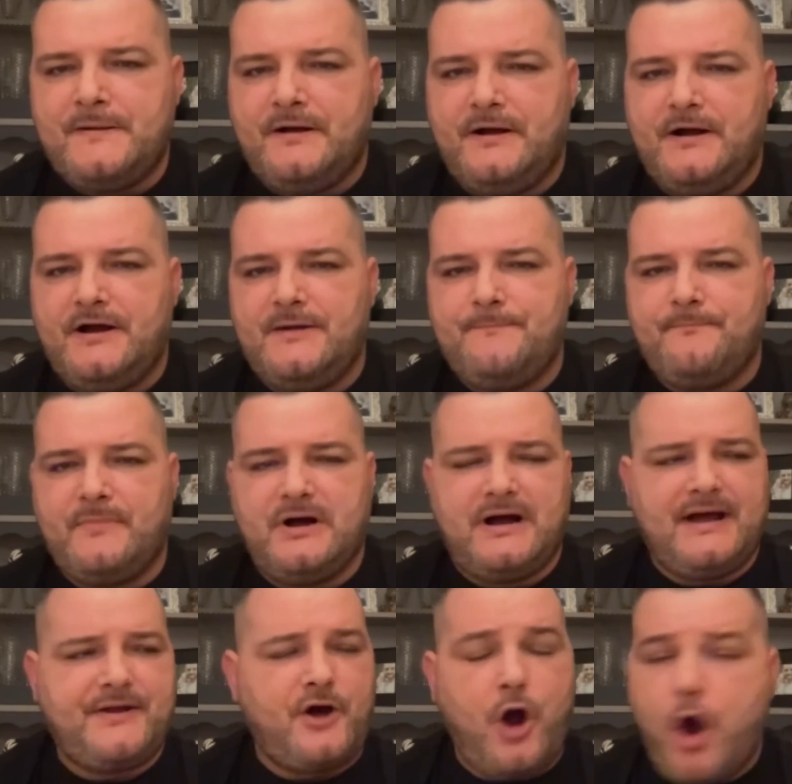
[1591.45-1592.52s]
I
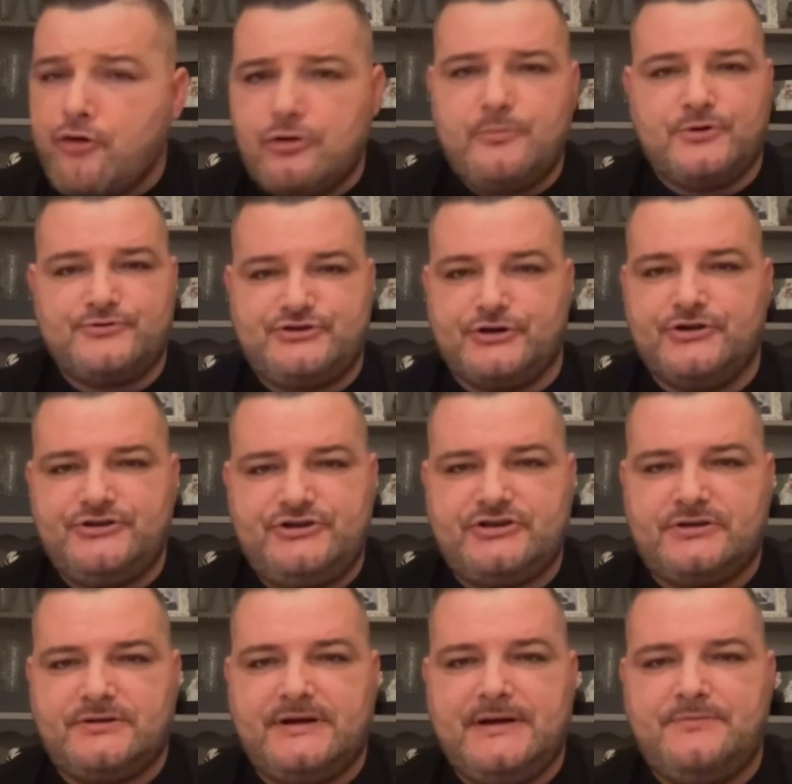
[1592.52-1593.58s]
had a horrible judge.
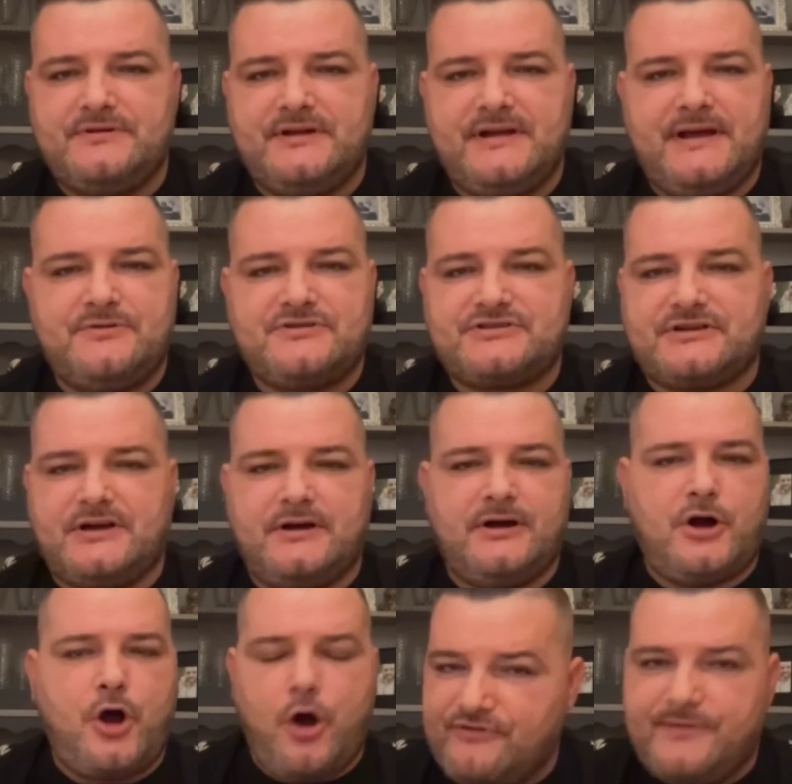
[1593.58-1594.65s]
He was a
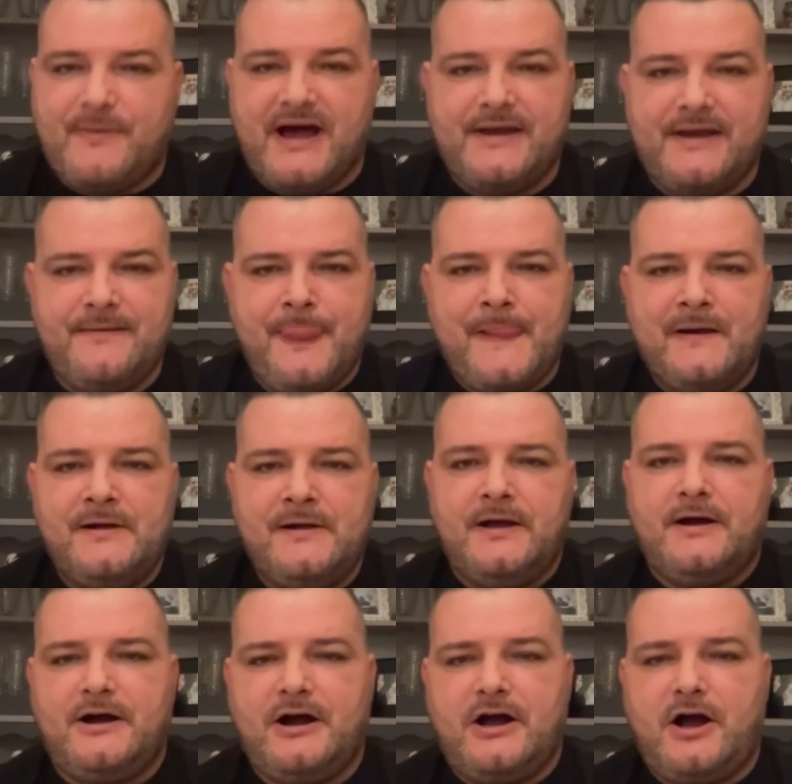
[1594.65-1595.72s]
horrid man.
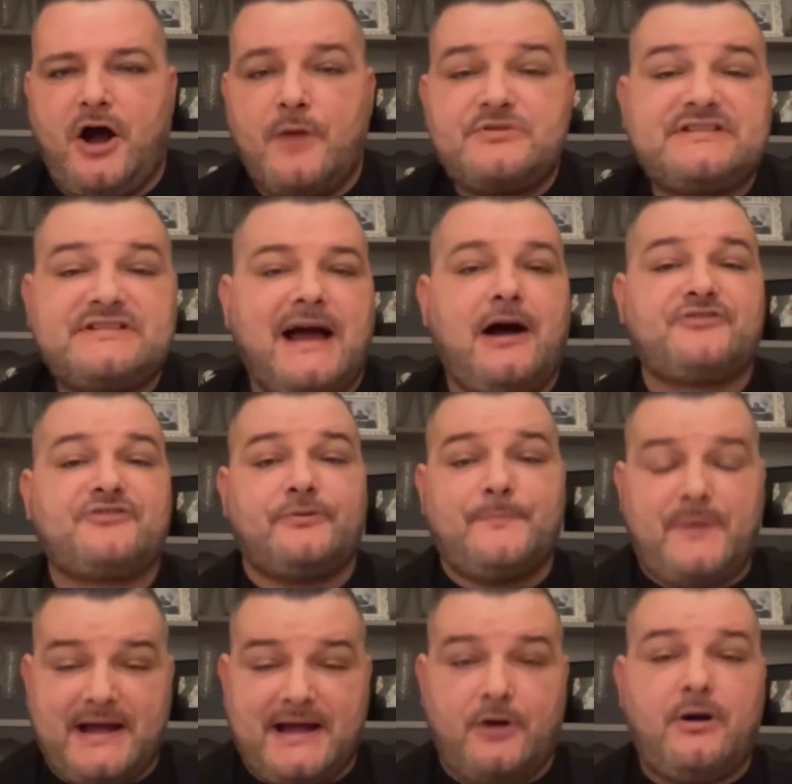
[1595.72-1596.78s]
I was let out on
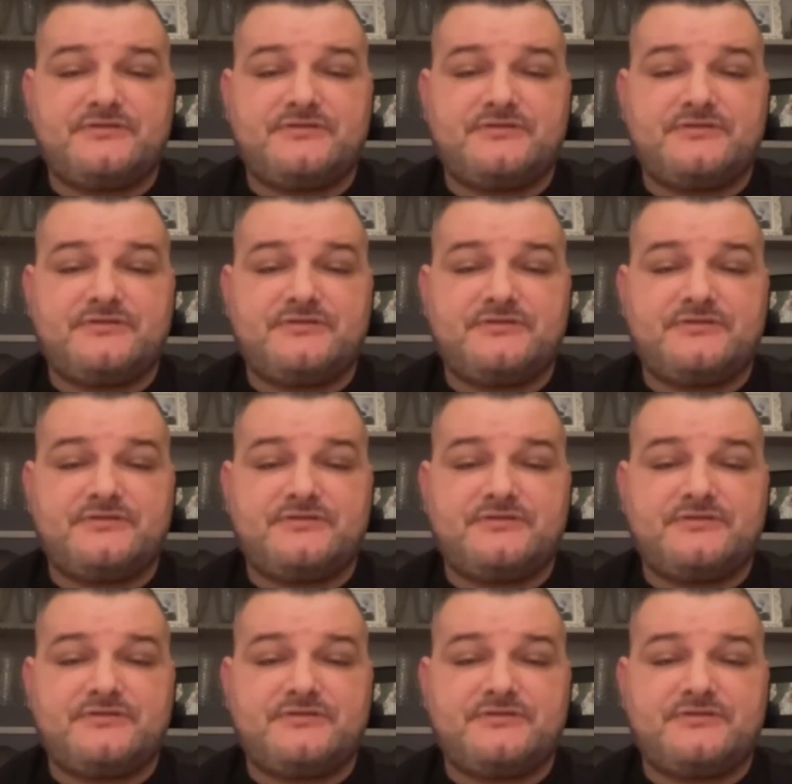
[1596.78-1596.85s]
bail.